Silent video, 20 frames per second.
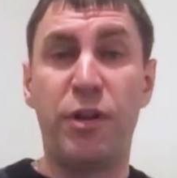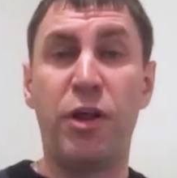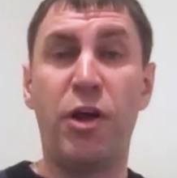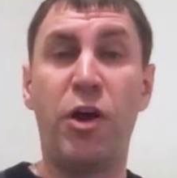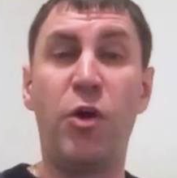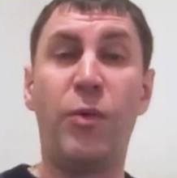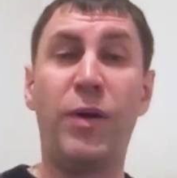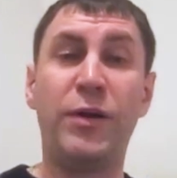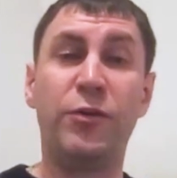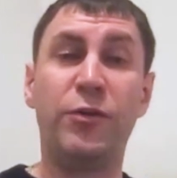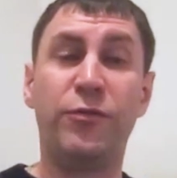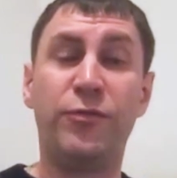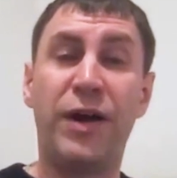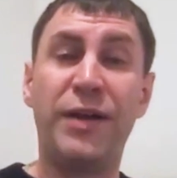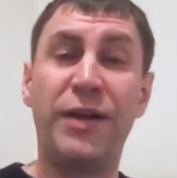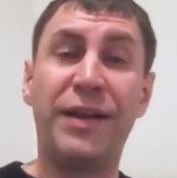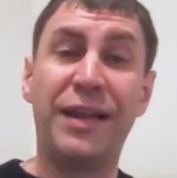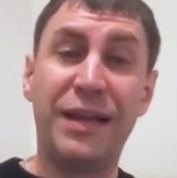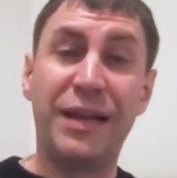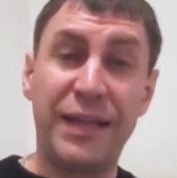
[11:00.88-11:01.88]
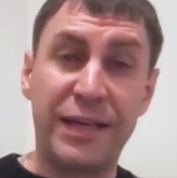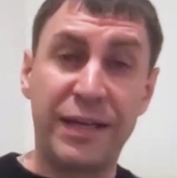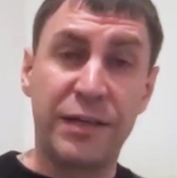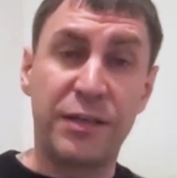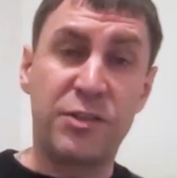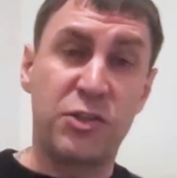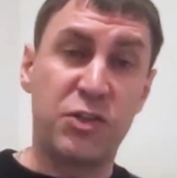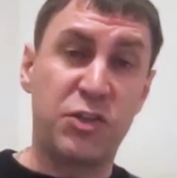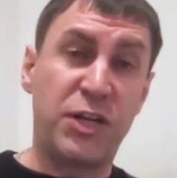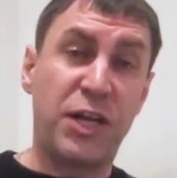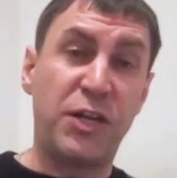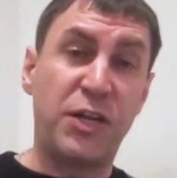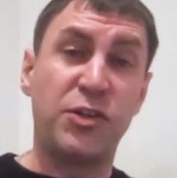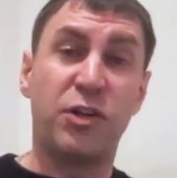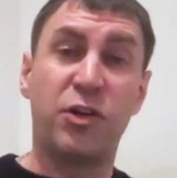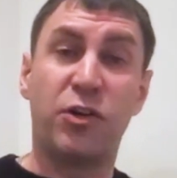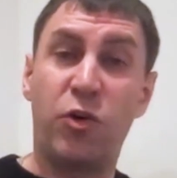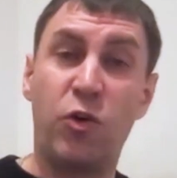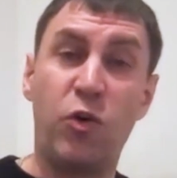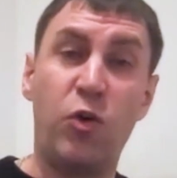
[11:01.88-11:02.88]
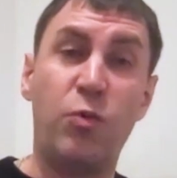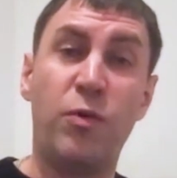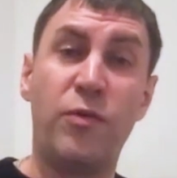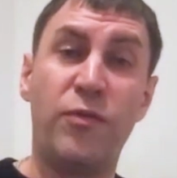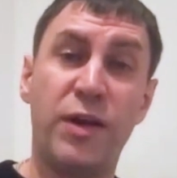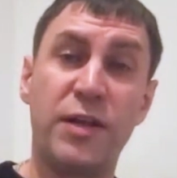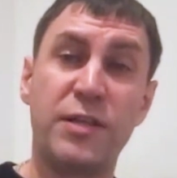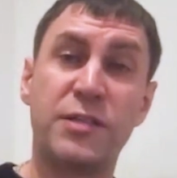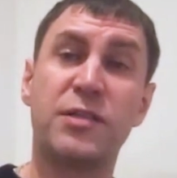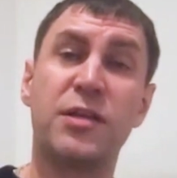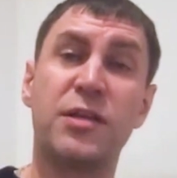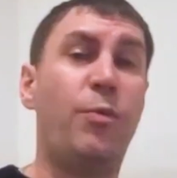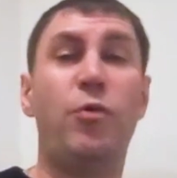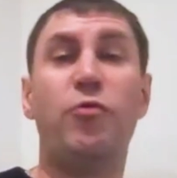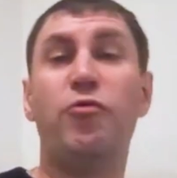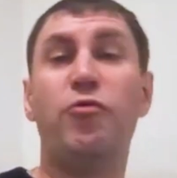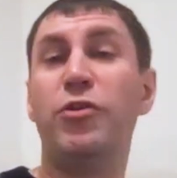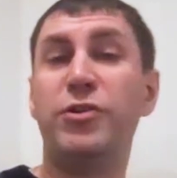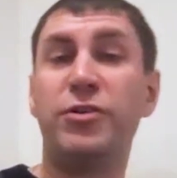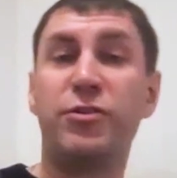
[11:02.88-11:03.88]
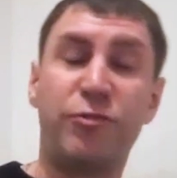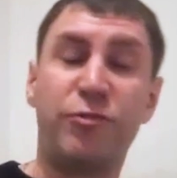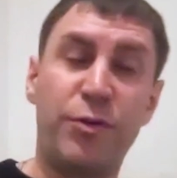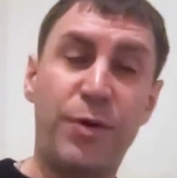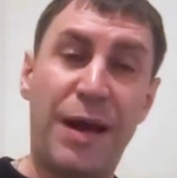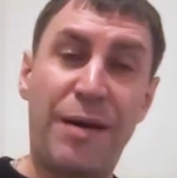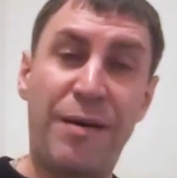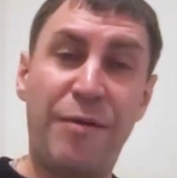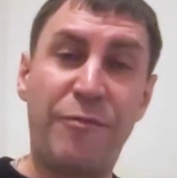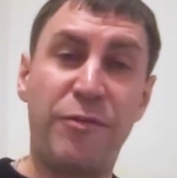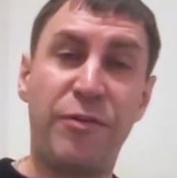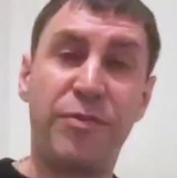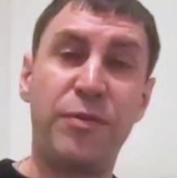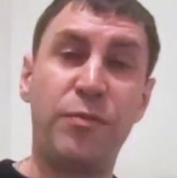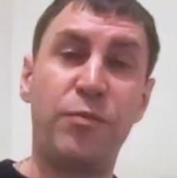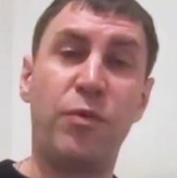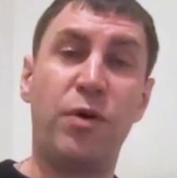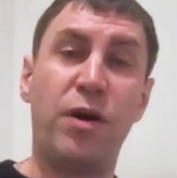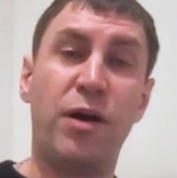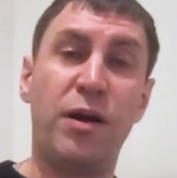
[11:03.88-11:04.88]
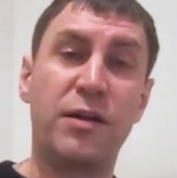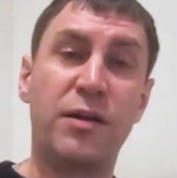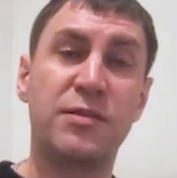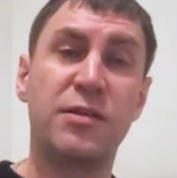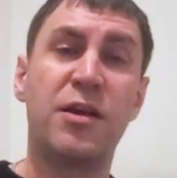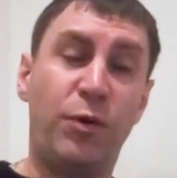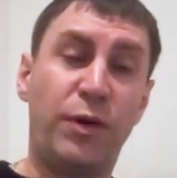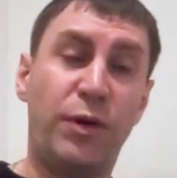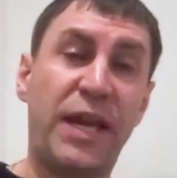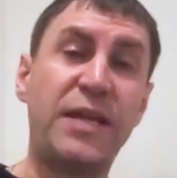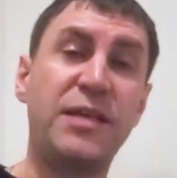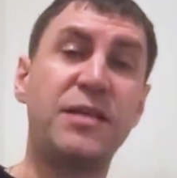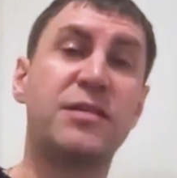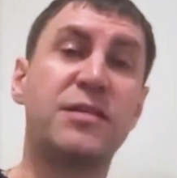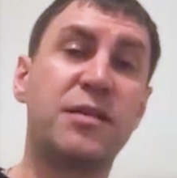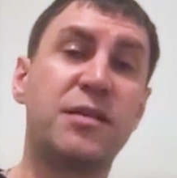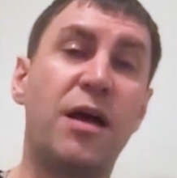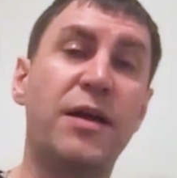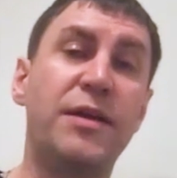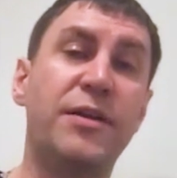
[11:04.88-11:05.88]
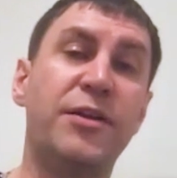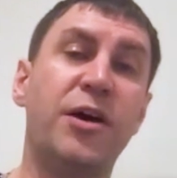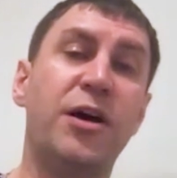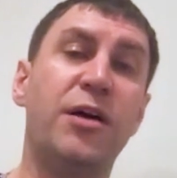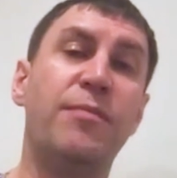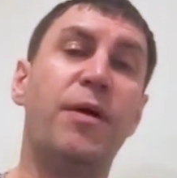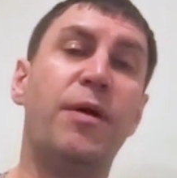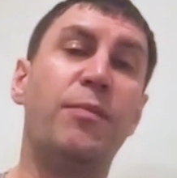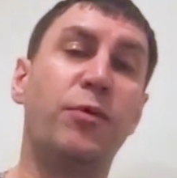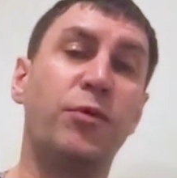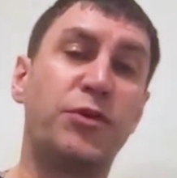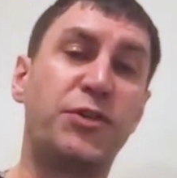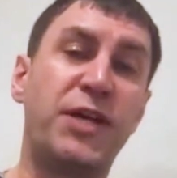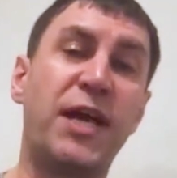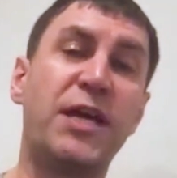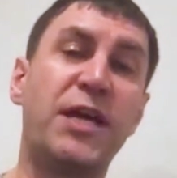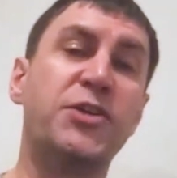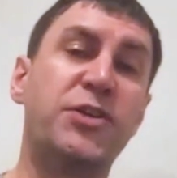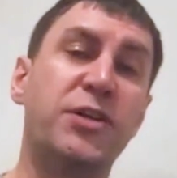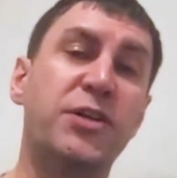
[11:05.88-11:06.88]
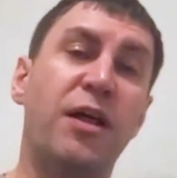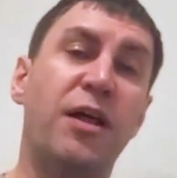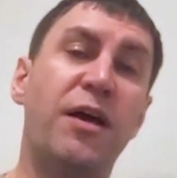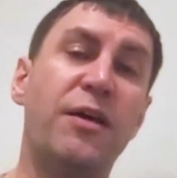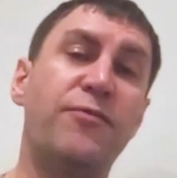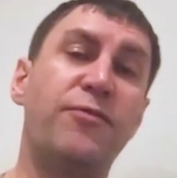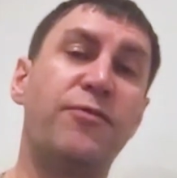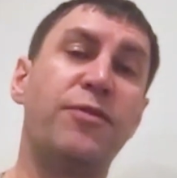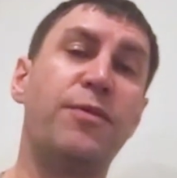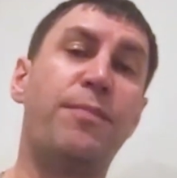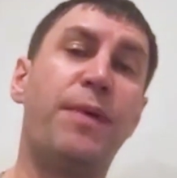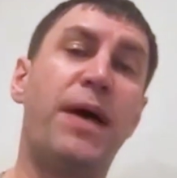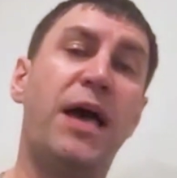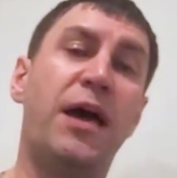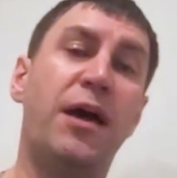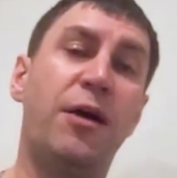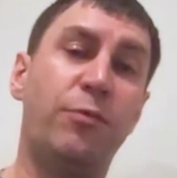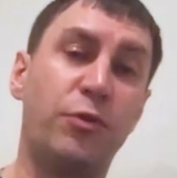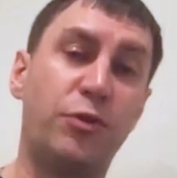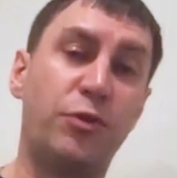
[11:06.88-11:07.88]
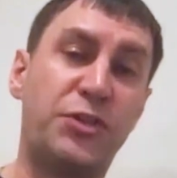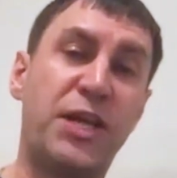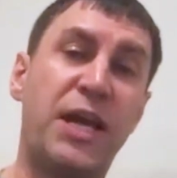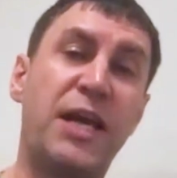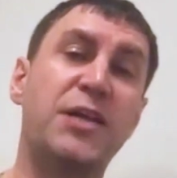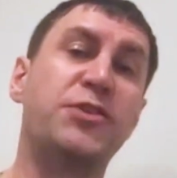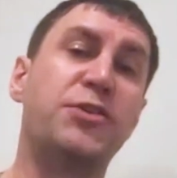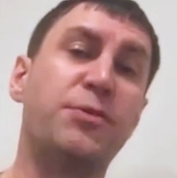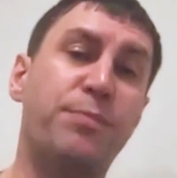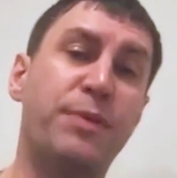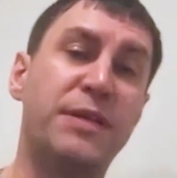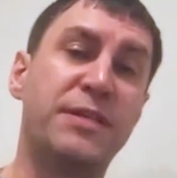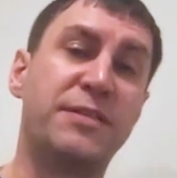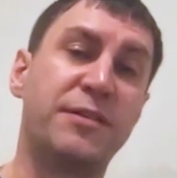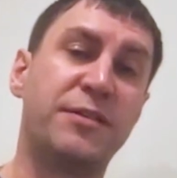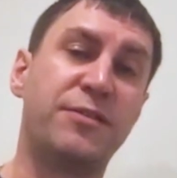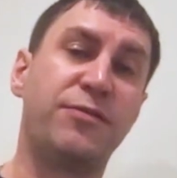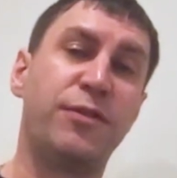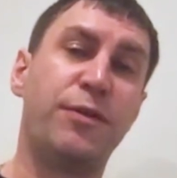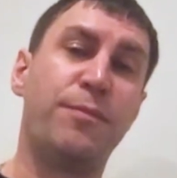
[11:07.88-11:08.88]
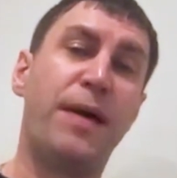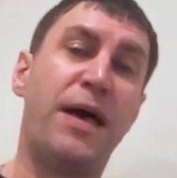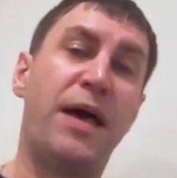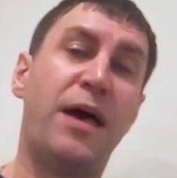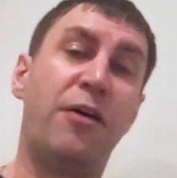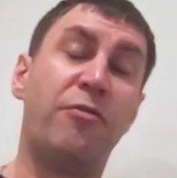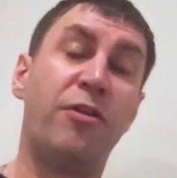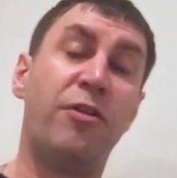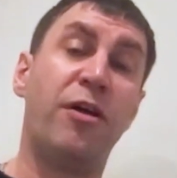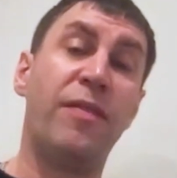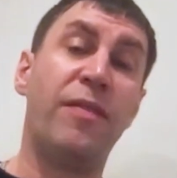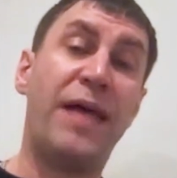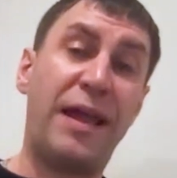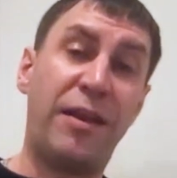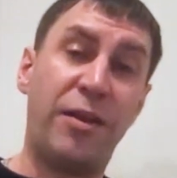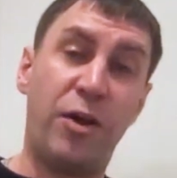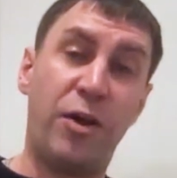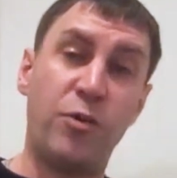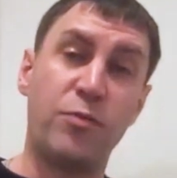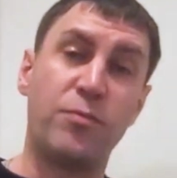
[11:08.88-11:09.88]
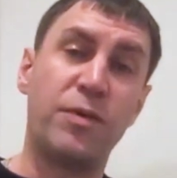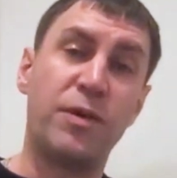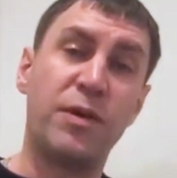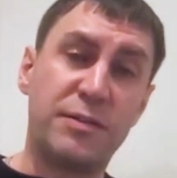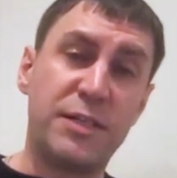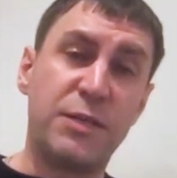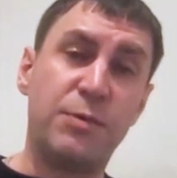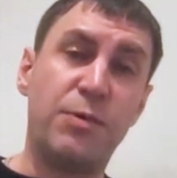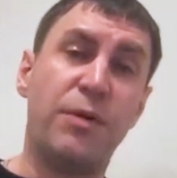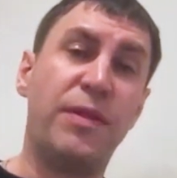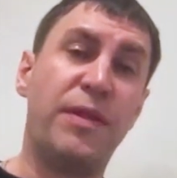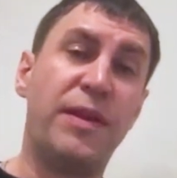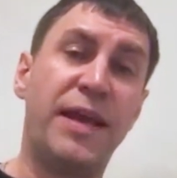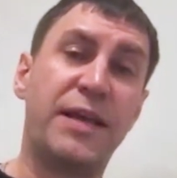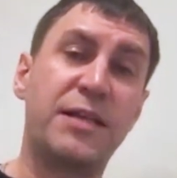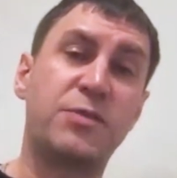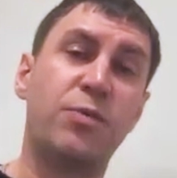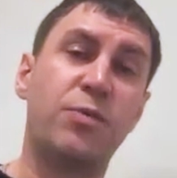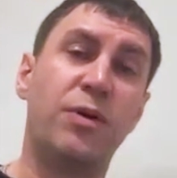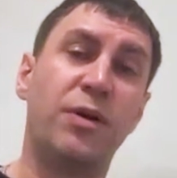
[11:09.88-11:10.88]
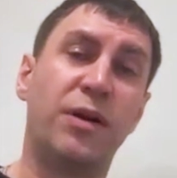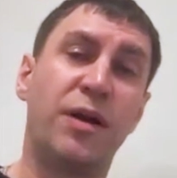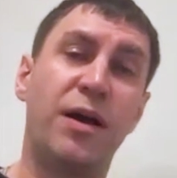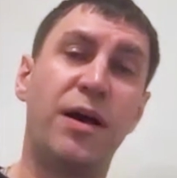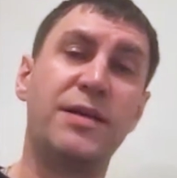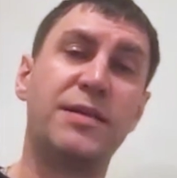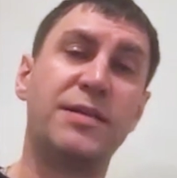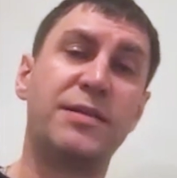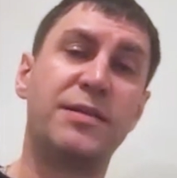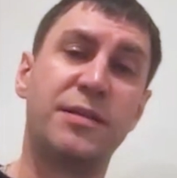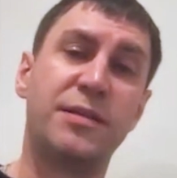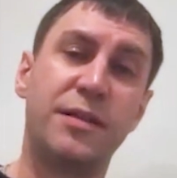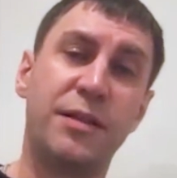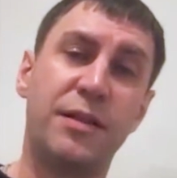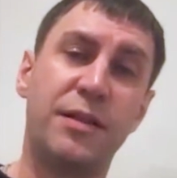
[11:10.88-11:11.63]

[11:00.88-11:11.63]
below where you'll find a link to schedule a call with us. We'll run you through how everything works. We'll get you signed up and we'll change your life for the better. We'll change your business for the better. And on that note, see you on the next one, guys.